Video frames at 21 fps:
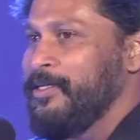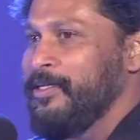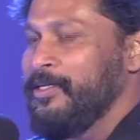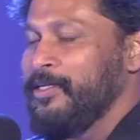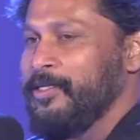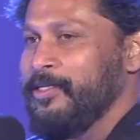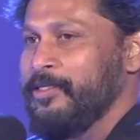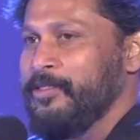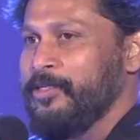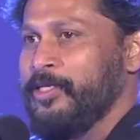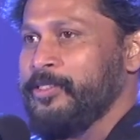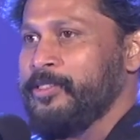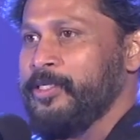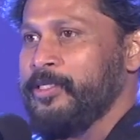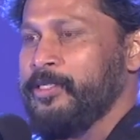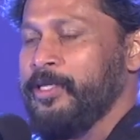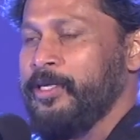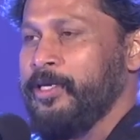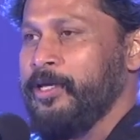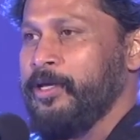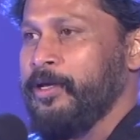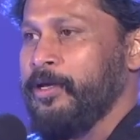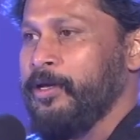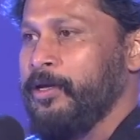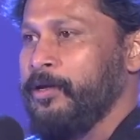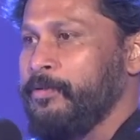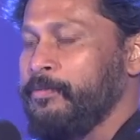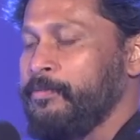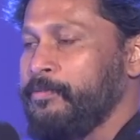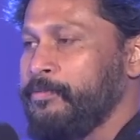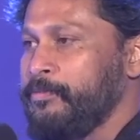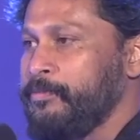Then he says,
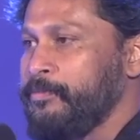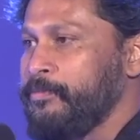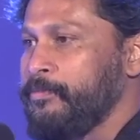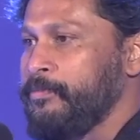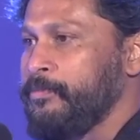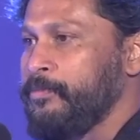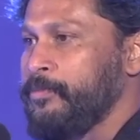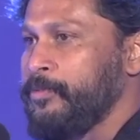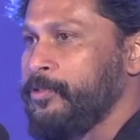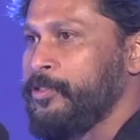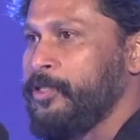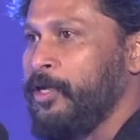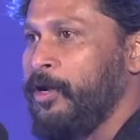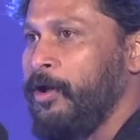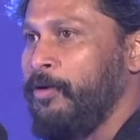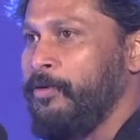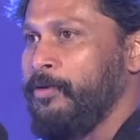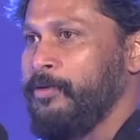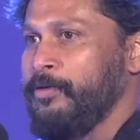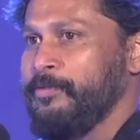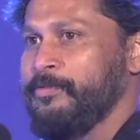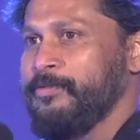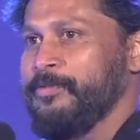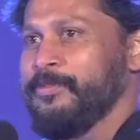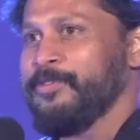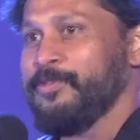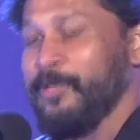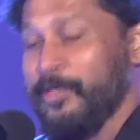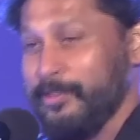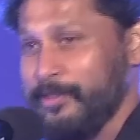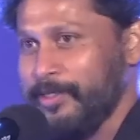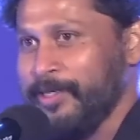sit down. So I
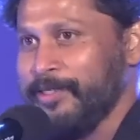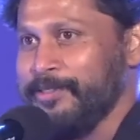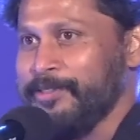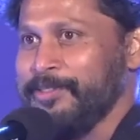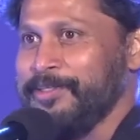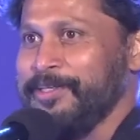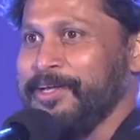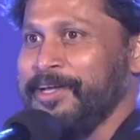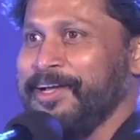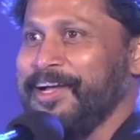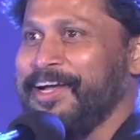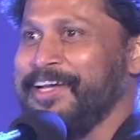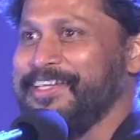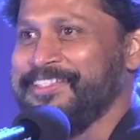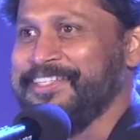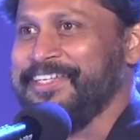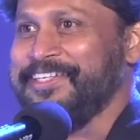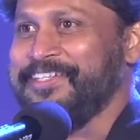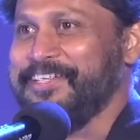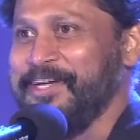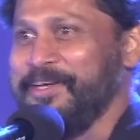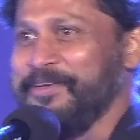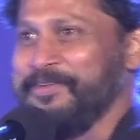said, I sit down.